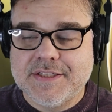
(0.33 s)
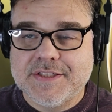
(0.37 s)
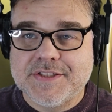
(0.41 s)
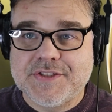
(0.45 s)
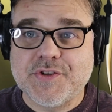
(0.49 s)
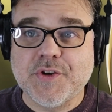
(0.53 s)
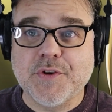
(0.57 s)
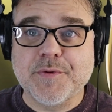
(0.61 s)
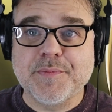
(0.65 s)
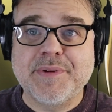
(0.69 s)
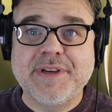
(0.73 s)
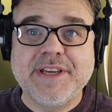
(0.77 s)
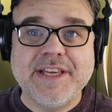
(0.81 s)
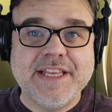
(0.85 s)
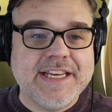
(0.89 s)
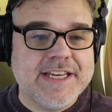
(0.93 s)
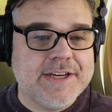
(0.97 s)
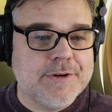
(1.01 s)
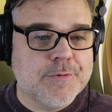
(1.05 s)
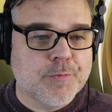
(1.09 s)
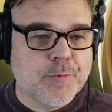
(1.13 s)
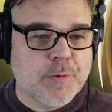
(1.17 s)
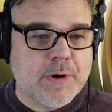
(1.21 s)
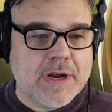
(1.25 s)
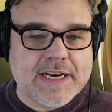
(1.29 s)
So I'm
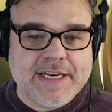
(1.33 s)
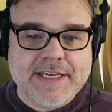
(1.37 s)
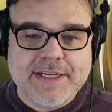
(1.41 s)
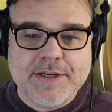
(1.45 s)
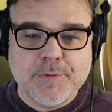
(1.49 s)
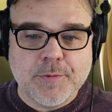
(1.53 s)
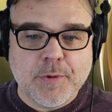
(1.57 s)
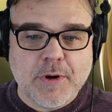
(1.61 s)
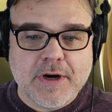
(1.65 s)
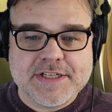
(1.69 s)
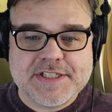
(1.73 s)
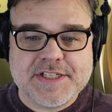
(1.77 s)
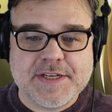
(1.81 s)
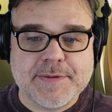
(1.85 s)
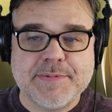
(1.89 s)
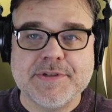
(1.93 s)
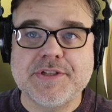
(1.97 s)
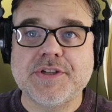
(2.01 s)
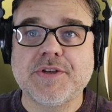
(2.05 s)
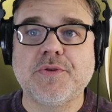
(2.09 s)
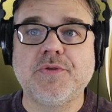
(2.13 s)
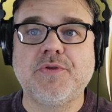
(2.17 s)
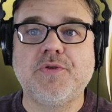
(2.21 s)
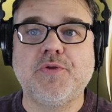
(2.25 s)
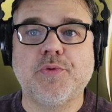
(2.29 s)
getting ready to watch
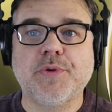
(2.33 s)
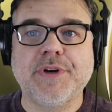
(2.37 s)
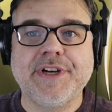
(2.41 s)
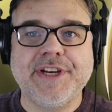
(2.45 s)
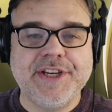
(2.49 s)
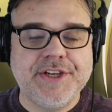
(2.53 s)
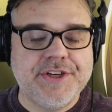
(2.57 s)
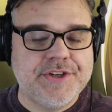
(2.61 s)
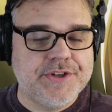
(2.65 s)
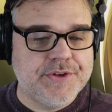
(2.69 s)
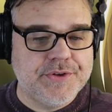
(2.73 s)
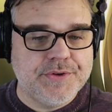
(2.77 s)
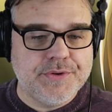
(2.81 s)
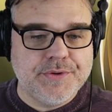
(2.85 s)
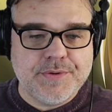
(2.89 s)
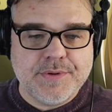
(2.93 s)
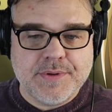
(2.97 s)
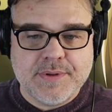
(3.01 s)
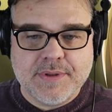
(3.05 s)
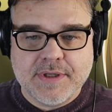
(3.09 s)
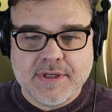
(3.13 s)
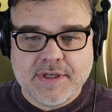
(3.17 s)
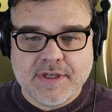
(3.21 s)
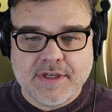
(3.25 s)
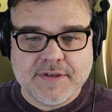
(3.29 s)
episode 22
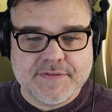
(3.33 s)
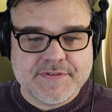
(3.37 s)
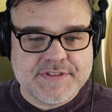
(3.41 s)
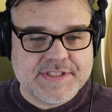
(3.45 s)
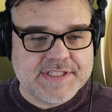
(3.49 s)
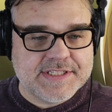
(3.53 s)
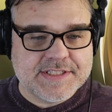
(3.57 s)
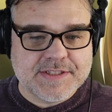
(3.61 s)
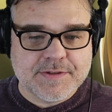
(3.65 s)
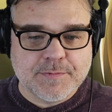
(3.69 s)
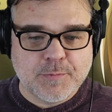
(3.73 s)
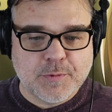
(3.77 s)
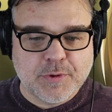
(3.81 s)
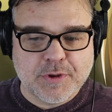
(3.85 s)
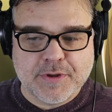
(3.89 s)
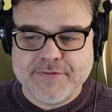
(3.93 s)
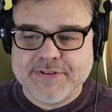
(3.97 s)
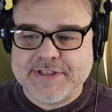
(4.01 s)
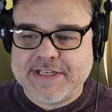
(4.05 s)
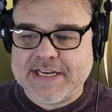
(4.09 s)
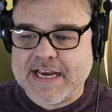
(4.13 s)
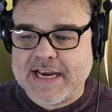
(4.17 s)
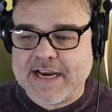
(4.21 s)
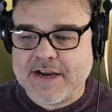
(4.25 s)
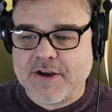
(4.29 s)
of season 1 of
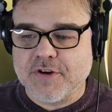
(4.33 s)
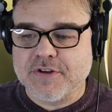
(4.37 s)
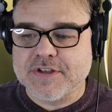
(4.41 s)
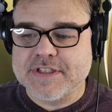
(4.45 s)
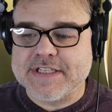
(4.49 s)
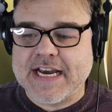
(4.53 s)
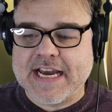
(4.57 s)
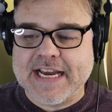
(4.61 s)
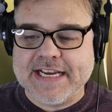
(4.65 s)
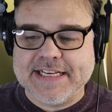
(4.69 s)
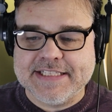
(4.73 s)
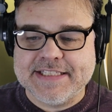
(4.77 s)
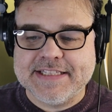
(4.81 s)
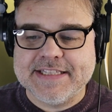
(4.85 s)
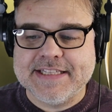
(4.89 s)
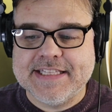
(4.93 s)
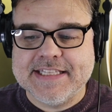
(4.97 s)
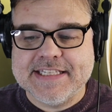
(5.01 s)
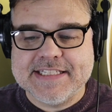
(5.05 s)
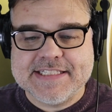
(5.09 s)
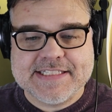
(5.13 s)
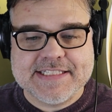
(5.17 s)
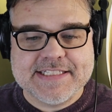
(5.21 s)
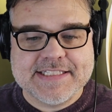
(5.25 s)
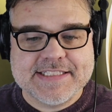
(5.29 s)
Attack on Titan.
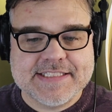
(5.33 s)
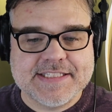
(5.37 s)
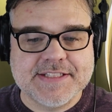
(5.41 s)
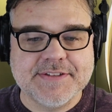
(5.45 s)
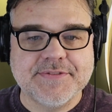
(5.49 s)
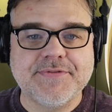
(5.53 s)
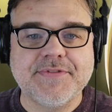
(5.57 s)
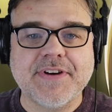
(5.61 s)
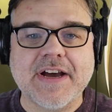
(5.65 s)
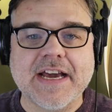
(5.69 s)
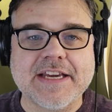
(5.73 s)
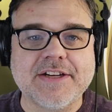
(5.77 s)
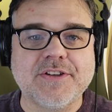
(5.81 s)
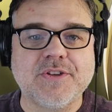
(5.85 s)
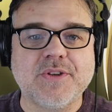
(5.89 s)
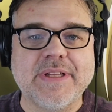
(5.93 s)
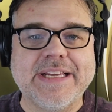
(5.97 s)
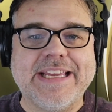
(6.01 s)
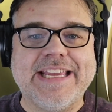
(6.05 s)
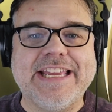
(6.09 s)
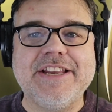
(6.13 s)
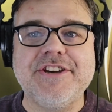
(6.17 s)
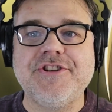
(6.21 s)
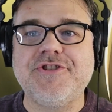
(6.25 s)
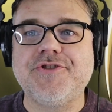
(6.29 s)
This is the final
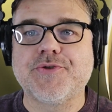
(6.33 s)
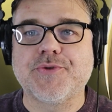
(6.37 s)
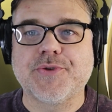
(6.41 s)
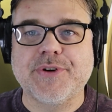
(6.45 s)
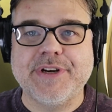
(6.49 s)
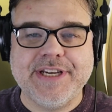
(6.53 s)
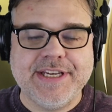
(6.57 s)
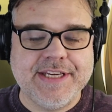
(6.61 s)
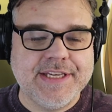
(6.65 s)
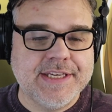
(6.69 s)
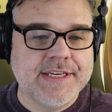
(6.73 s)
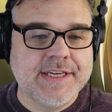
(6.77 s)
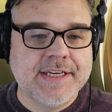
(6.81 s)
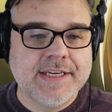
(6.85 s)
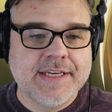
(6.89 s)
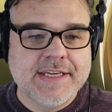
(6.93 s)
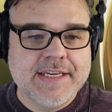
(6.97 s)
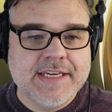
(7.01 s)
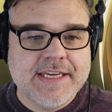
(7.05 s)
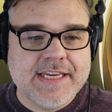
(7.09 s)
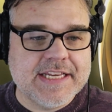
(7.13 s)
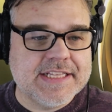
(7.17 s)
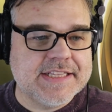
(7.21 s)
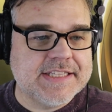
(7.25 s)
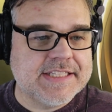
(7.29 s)
entry
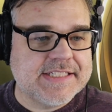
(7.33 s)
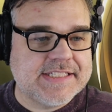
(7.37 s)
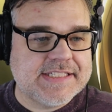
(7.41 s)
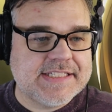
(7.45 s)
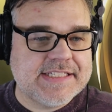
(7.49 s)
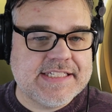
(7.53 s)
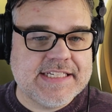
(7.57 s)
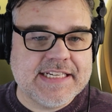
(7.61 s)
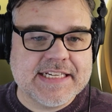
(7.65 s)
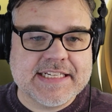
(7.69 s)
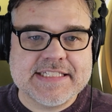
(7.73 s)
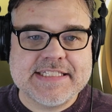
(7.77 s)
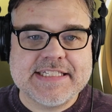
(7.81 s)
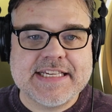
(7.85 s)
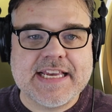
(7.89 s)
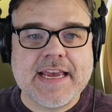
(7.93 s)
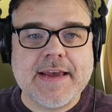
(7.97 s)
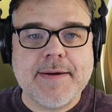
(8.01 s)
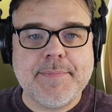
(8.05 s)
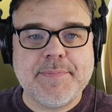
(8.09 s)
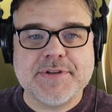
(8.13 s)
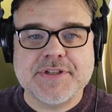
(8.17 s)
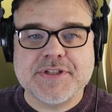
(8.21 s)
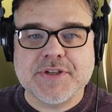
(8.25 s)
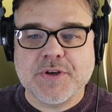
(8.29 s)
in the
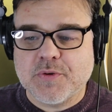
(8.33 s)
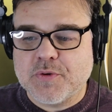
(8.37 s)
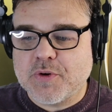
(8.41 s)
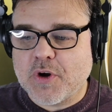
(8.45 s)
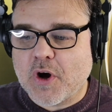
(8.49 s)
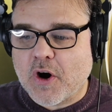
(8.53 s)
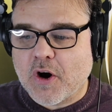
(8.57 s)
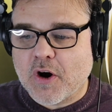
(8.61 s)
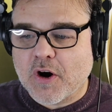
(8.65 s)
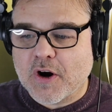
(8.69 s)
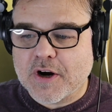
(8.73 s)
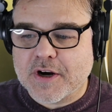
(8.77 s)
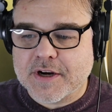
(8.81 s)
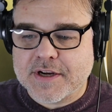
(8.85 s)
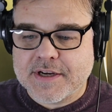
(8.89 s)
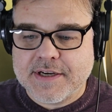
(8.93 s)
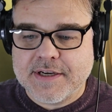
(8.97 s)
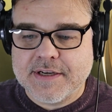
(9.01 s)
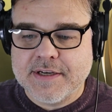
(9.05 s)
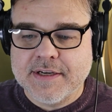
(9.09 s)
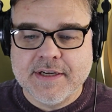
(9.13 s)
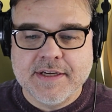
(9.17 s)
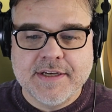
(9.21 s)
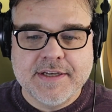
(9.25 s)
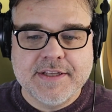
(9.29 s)
6-episode arc,
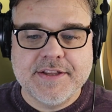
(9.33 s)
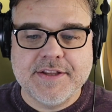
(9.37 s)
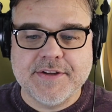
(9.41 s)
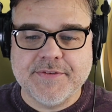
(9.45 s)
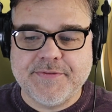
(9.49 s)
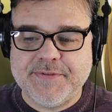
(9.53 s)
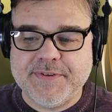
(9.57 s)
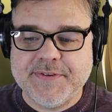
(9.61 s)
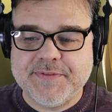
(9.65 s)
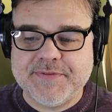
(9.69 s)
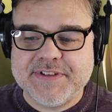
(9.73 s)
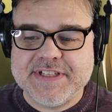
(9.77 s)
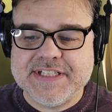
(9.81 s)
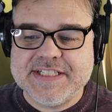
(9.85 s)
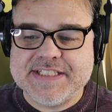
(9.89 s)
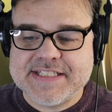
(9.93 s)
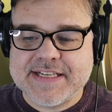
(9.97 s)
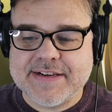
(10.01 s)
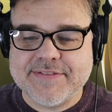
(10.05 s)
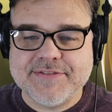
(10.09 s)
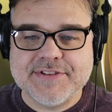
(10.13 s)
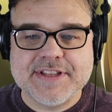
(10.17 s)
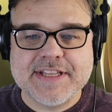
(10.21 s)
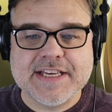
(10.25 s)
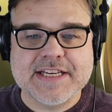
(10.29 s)
the
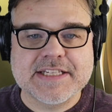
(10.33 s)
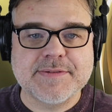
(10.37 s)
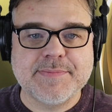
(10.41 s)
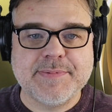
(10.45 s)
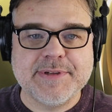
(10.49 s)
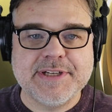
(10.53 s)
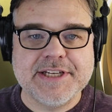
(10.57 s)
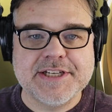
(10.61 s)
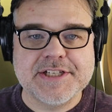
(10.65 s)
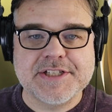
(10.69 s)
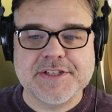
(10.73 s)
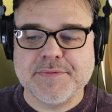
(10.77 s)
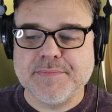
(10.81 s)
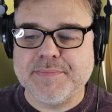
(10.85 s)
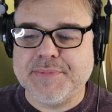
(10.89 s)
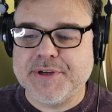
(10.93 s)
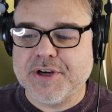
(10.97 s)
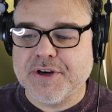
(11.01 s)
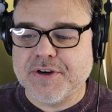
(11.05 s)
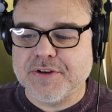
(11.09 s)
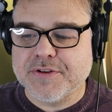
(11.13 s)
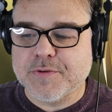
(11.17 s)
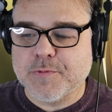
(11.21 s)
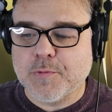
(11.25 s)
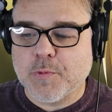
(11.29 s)
57th Expedition
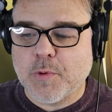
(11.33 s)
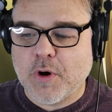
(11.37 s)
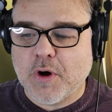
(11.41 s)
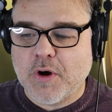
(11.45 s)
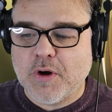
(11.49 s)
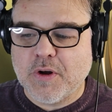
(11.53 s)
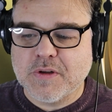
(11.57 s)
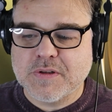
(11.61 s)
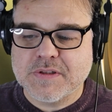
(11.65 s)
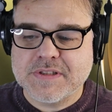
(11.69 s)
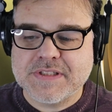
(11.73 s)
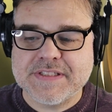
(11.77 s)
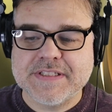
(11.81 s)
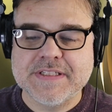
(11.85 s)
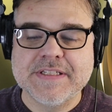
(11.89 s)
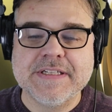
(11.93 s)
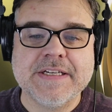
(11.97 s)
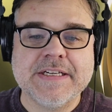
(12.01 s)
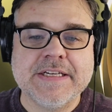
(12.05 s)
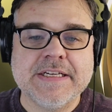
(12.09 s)
Beyond the Walls.